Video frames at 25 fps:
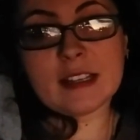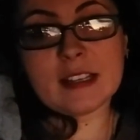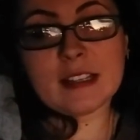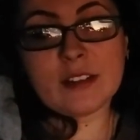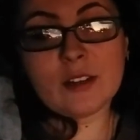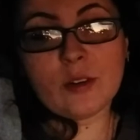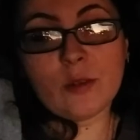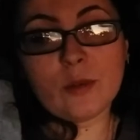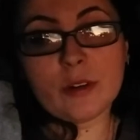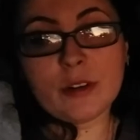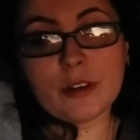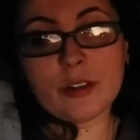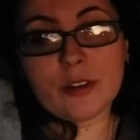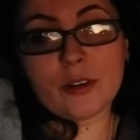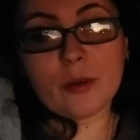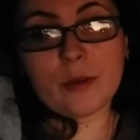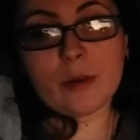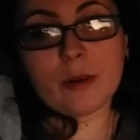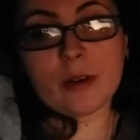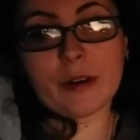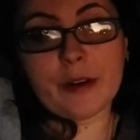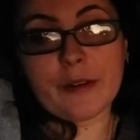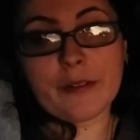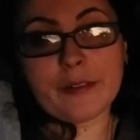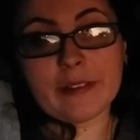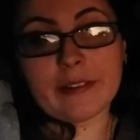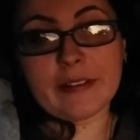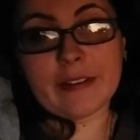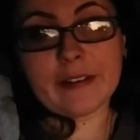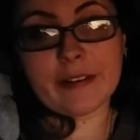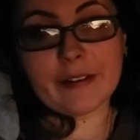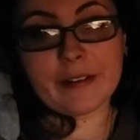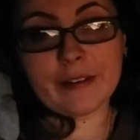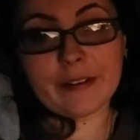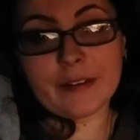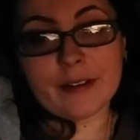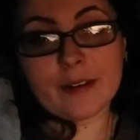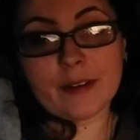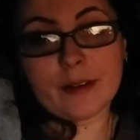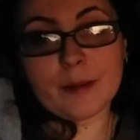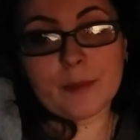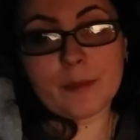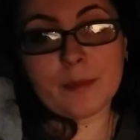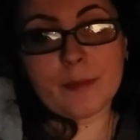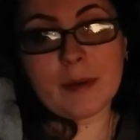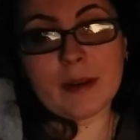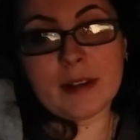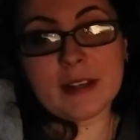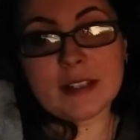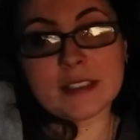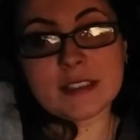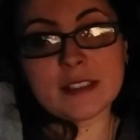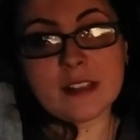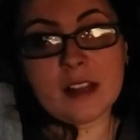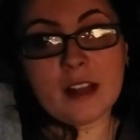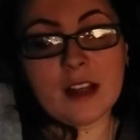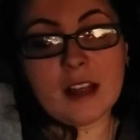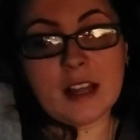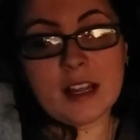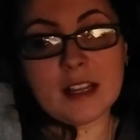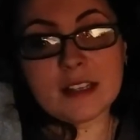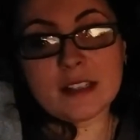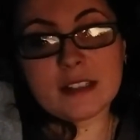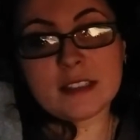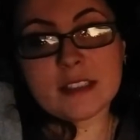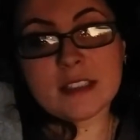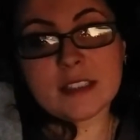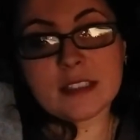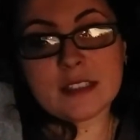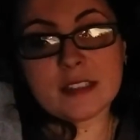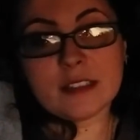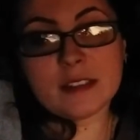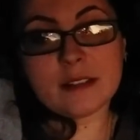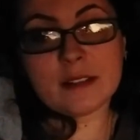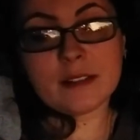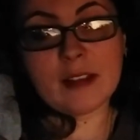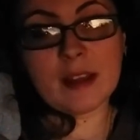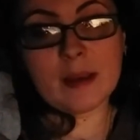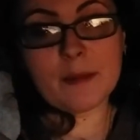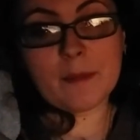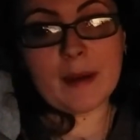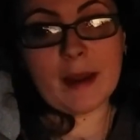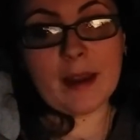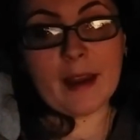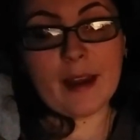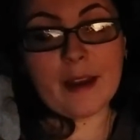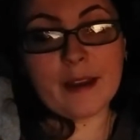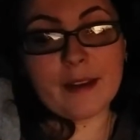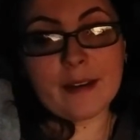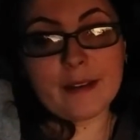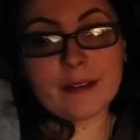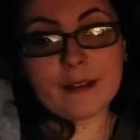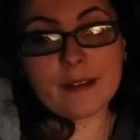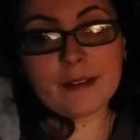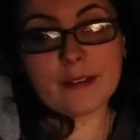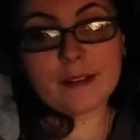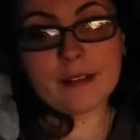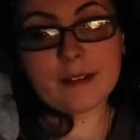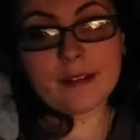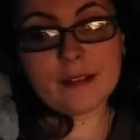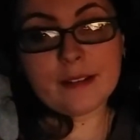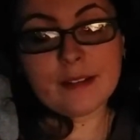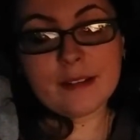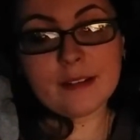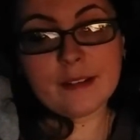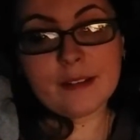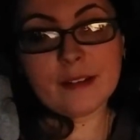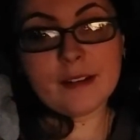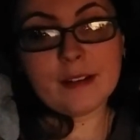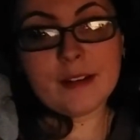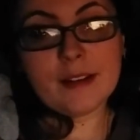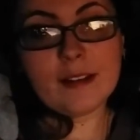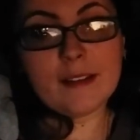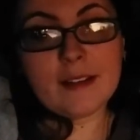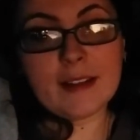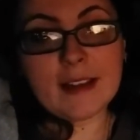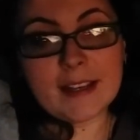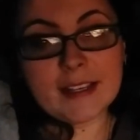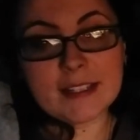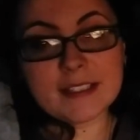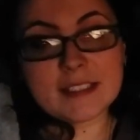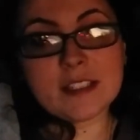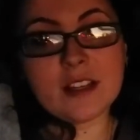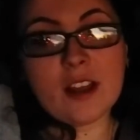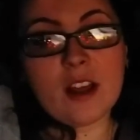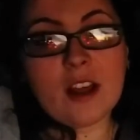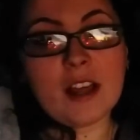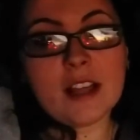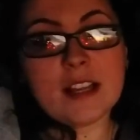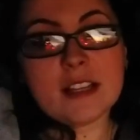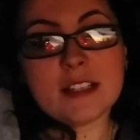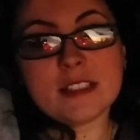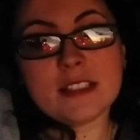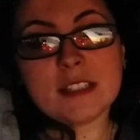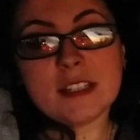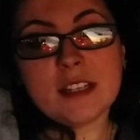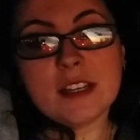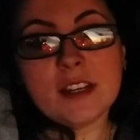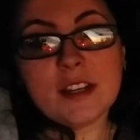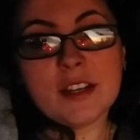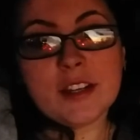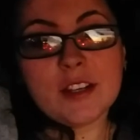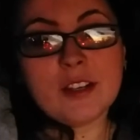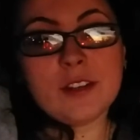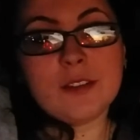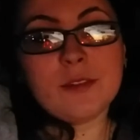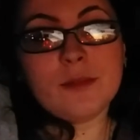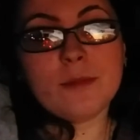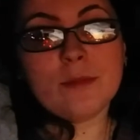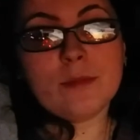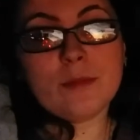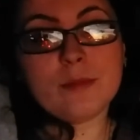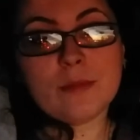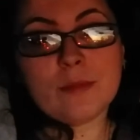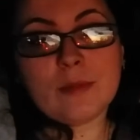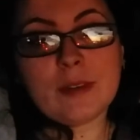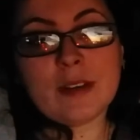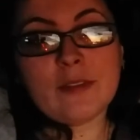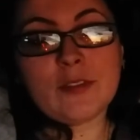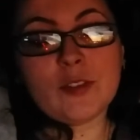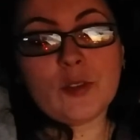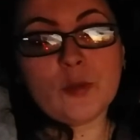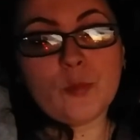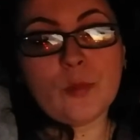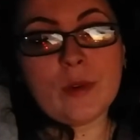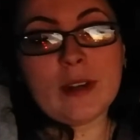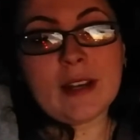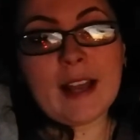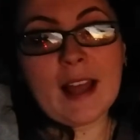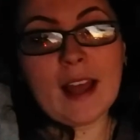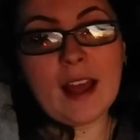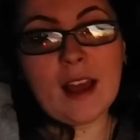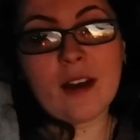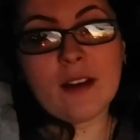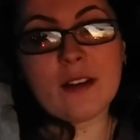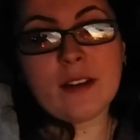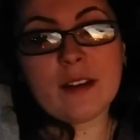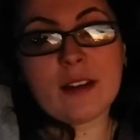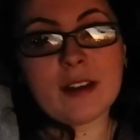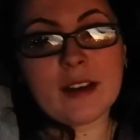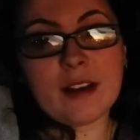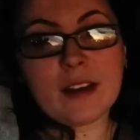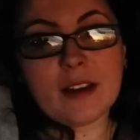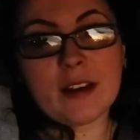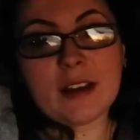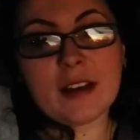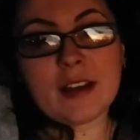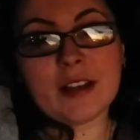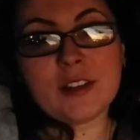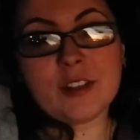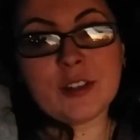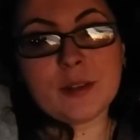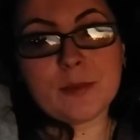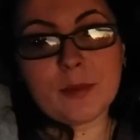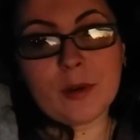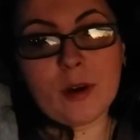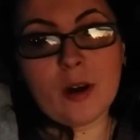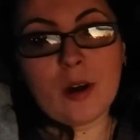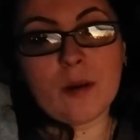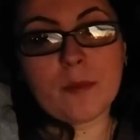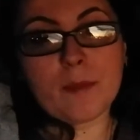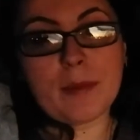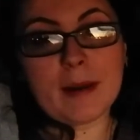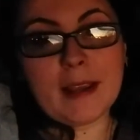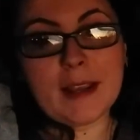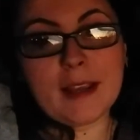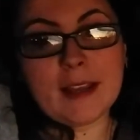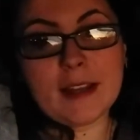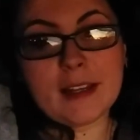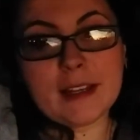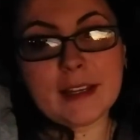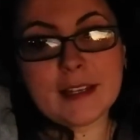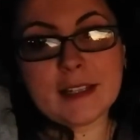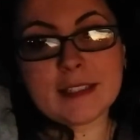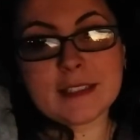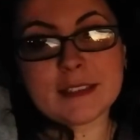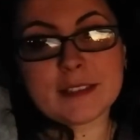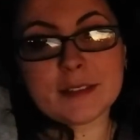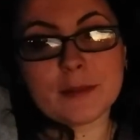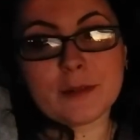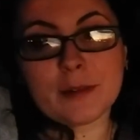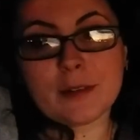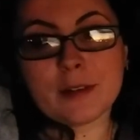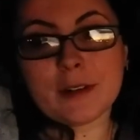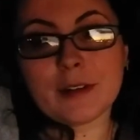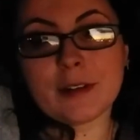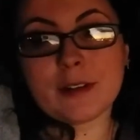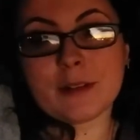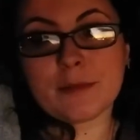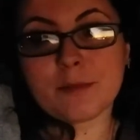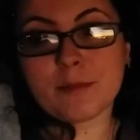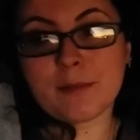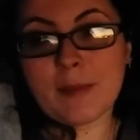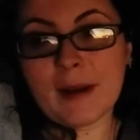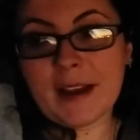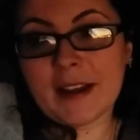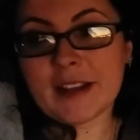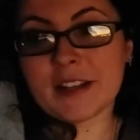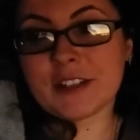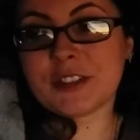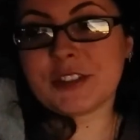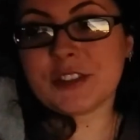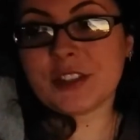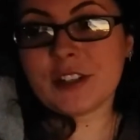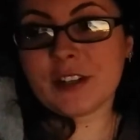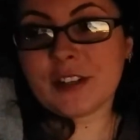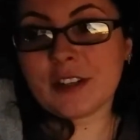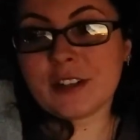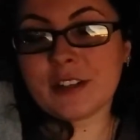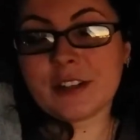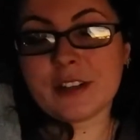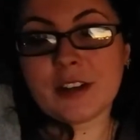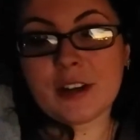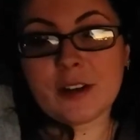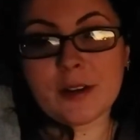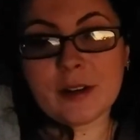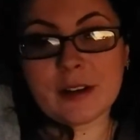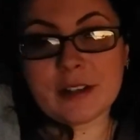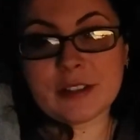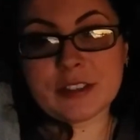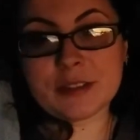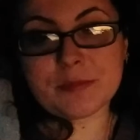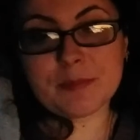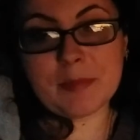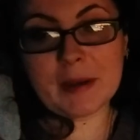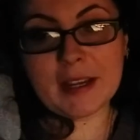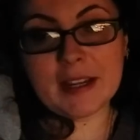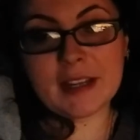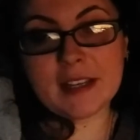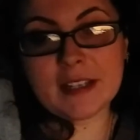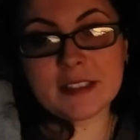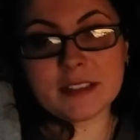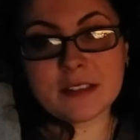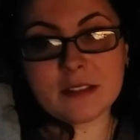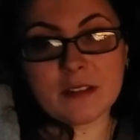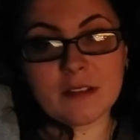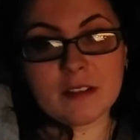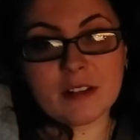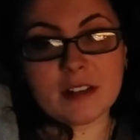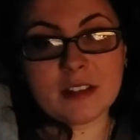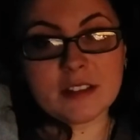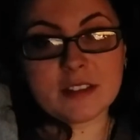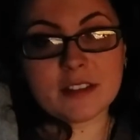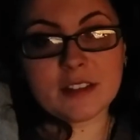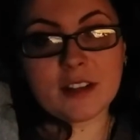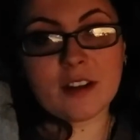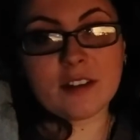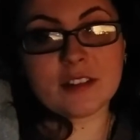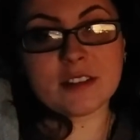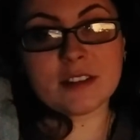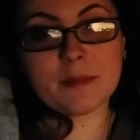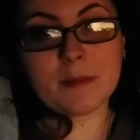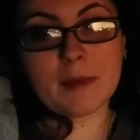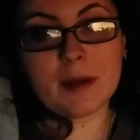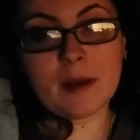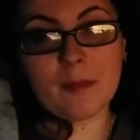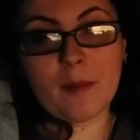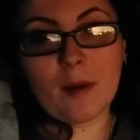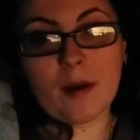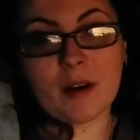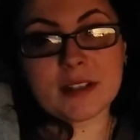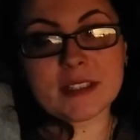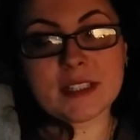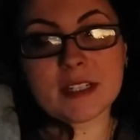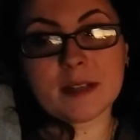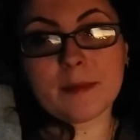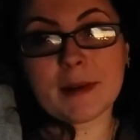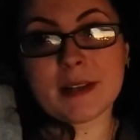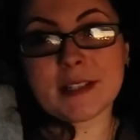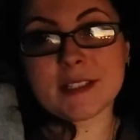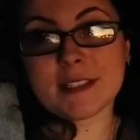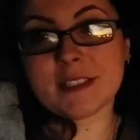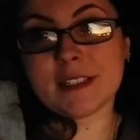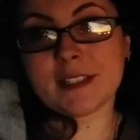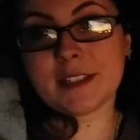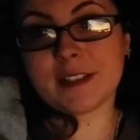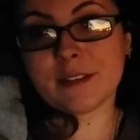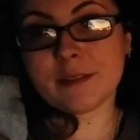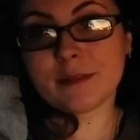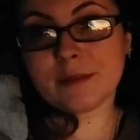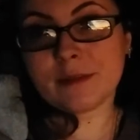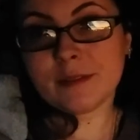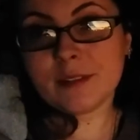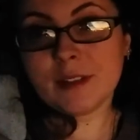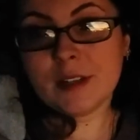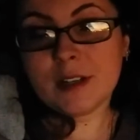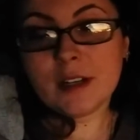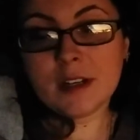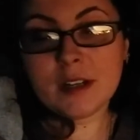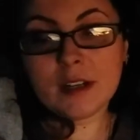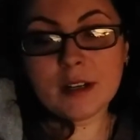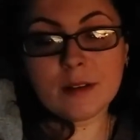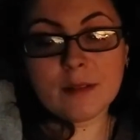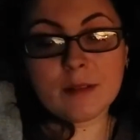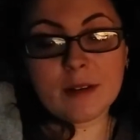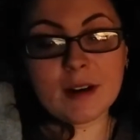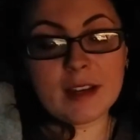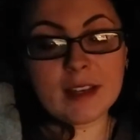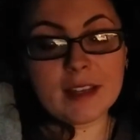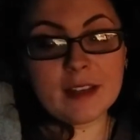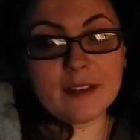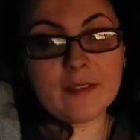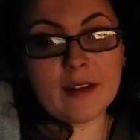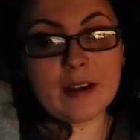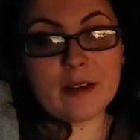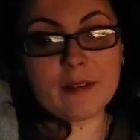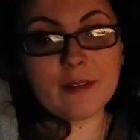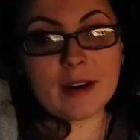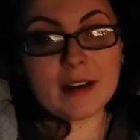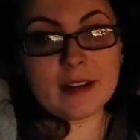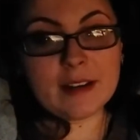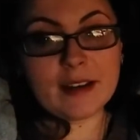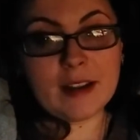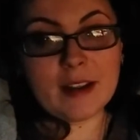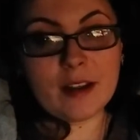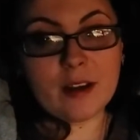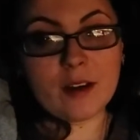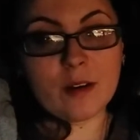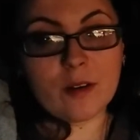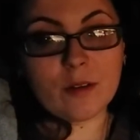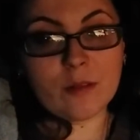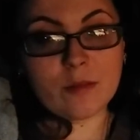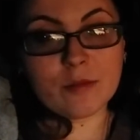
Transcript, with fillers: door to door over there, but it's not that bad. Like, it's not, you, if you went out in your bra and panties or a beige shirt and, and just panties on to go to the mailbox, everybody'd see you. Where I live at right now,